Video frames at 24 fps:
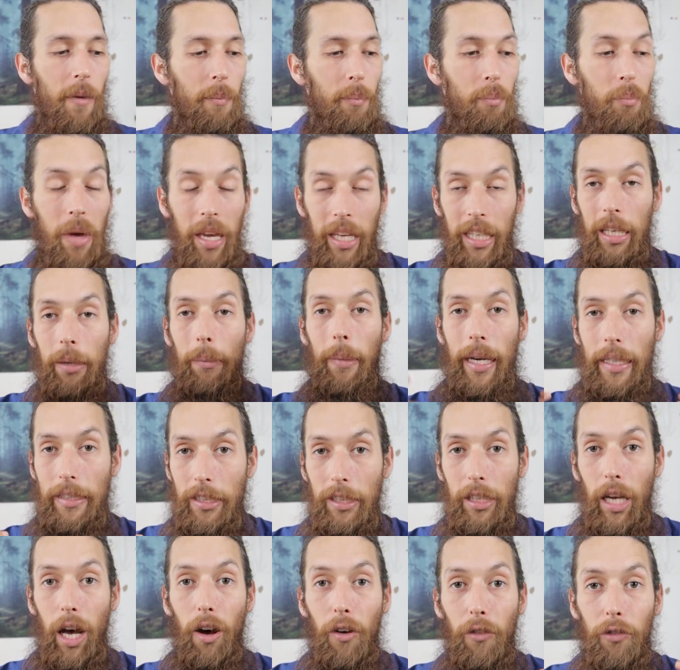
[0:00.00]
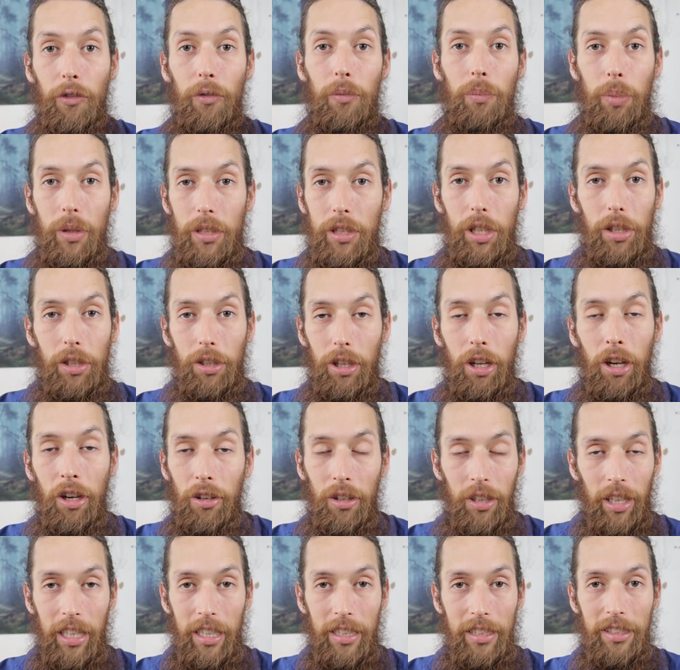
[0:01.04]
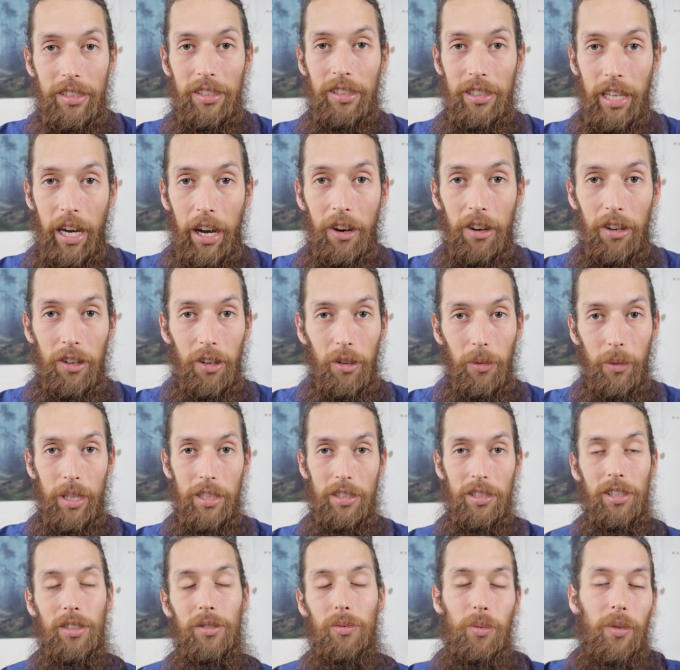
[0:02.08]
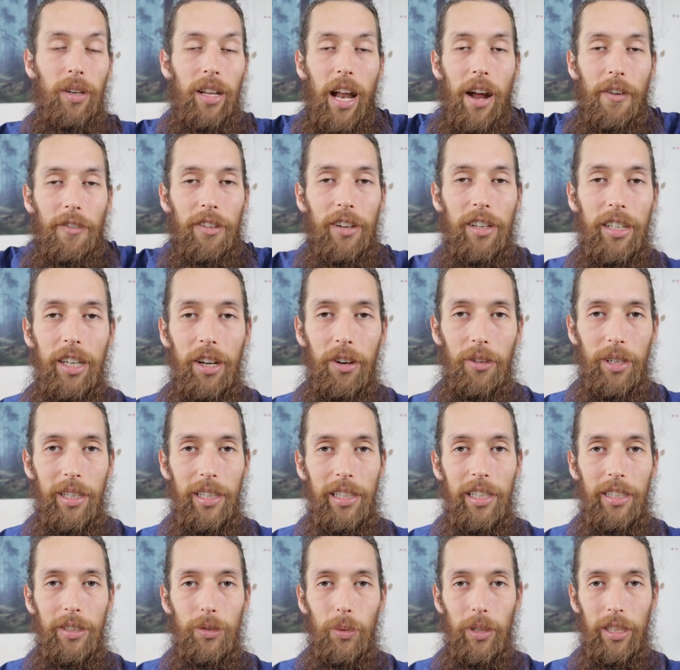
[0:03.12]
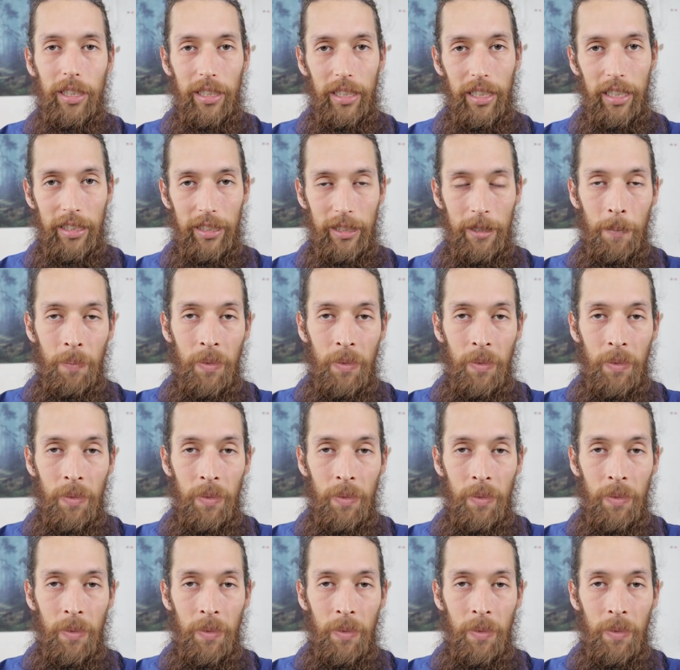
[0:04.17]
making myself particularly sterile, which is whatever, it is what it is.